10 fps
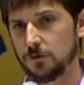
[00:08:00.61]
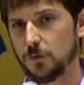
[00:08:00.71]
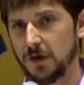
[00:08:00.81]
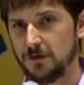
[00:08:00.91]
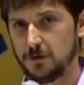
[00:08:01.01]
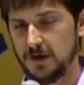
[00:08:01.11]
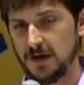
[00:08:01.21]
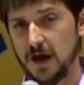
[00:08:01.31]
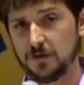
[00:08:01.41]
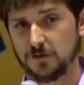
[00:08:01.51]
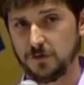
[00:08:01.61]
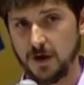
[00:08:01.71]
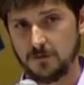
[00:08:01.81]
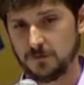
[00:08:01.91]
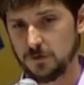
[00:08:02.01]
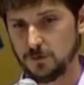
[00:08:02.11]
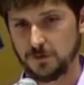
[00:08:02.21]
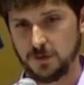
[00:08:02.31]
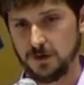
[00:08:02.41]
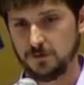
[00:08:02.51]
20, 30 desks. You have 2 or
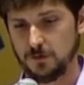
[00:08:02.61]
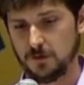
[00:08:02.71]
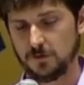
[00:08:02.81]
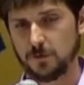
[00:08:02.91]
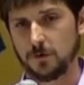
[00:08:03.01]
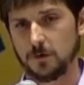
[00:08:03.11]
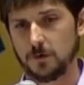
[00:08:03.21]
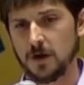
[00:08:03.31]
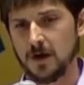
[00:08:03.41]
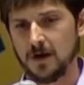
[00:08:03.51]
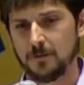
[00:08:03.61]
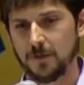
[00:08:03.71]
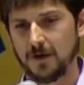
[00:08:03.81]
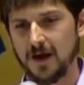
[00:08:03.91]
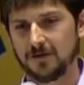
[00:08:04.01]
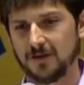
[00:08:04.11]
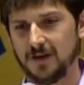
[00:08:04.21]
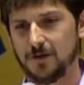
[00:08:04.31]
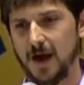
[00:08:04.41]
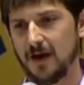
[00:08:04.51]
3 students per desk,
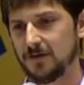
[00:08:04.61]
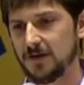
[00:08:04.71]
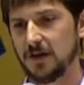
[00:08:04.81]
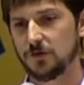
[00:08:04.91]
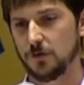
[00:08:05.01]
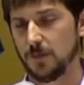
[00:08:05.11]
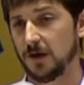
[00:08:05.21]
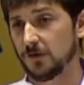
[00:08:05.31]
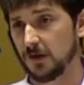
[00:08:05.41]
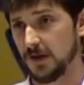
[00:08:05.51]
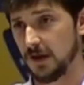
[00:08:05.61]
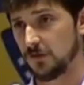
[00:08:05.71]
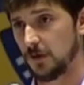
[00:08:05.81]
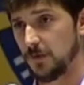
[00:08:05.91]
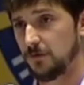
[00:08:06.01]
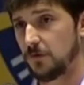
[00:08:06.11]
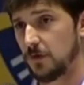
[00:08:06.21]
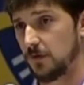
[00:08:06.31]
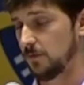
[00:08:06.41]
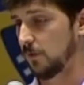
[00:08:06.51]
and you have a teacher who basically gets up in
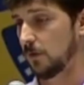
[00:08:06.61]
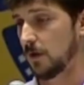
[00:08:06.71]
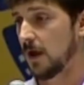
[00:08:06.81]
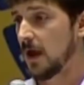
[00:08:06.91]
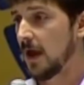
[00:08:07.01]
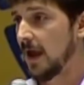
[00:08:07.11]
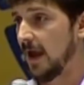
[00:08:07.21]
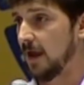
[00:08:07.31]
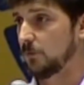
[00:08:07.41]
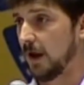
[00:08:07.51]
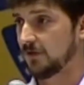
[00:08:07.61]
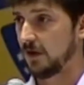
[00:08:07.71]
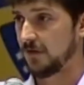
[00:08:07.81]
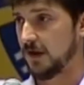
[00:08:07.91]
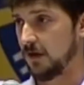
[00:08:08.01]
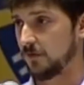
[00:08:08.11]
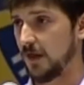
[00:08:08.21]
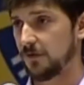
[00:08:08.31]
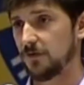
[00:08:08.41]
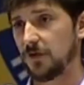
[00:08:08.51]
front of the board and writes out the day's
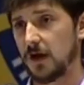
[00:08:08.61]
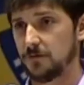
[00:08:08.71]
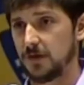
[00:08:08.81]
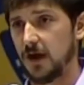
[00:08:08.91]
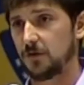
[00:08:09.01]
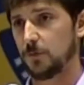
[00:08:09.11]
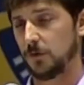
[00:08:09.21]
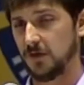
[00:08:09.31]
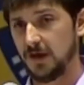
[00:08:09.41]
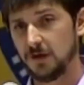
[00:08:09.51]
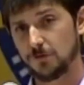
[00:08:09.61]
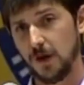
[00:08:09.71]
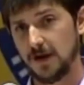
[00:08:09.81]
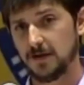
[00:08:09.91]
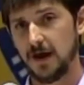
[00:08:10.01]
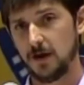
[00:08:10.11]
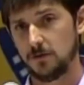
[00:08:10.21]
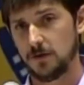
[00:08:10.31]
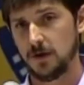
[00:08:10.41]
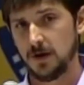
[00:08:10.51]
lessons out of a textbook. The kids write it
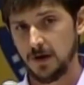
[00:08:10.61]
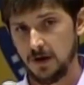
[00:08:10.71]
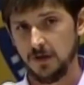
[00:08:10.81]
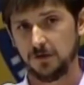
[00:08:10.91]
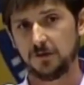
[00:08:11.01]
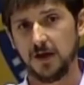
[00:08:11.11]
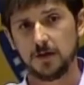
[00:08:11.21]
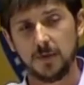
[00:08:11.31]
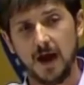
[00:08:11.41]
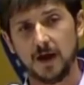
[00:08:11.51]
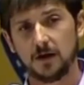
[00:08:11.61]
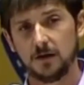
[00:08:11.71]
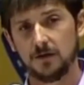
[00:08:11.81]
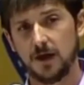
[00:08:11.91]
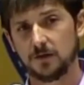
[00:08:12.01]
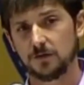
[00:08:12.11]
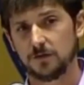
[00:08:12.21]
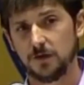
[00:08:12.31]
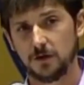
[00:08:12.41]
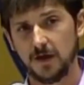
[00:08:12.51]
down, and they say it back, and that's